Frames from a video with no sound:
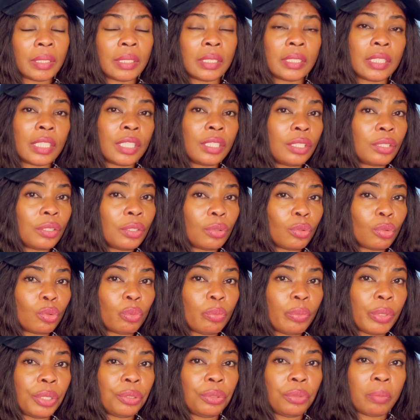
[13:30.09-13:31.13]
He stayed in the two
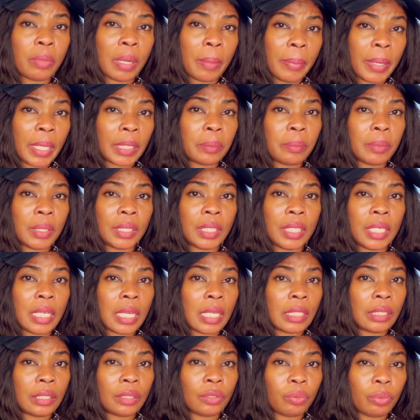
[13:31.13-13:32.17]
bedroom apartment, he
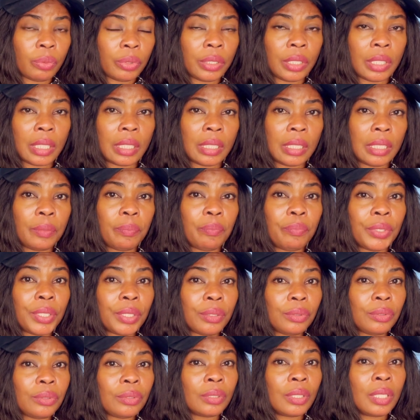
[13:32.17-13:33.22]
and his brother. He
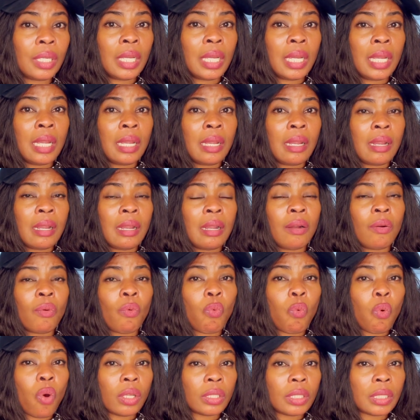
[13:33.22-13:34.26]
paid
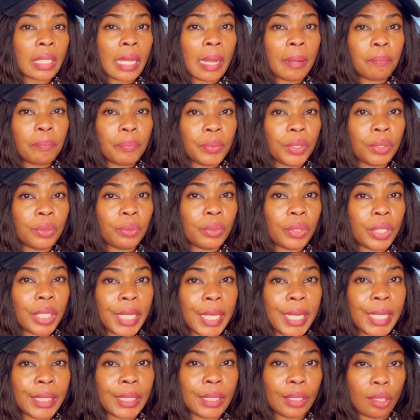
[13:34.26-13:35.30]
water bill
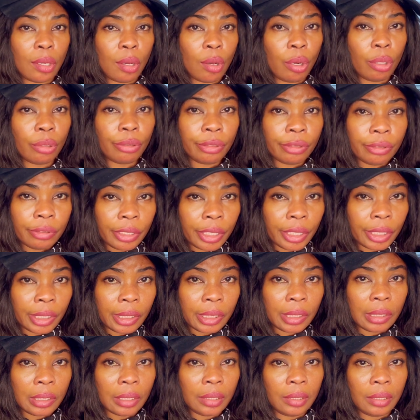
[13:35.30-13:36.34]
eight hundred.
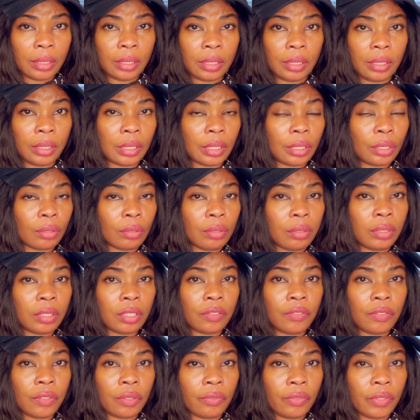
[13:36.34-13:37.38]
This is
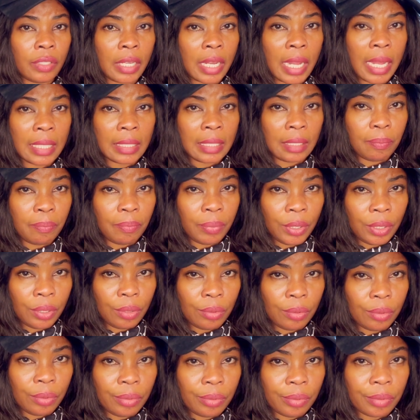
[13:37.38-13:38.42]
exclusive of gas
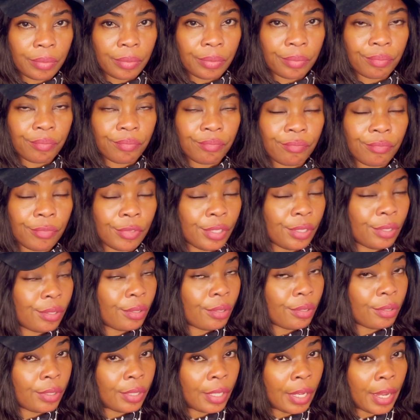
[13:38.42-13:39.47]
bill, it's
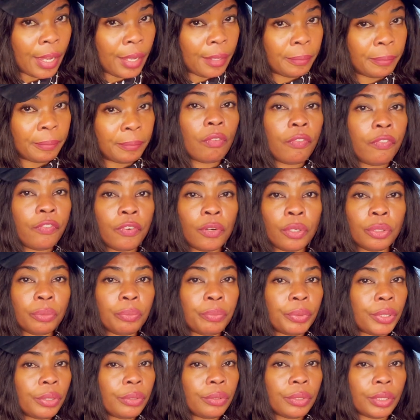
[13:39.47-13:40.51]
not there. Phone
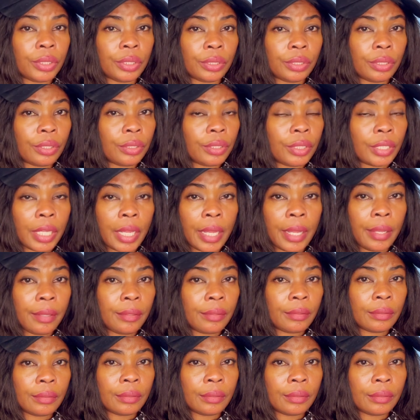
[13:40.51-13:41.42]
bill is not there.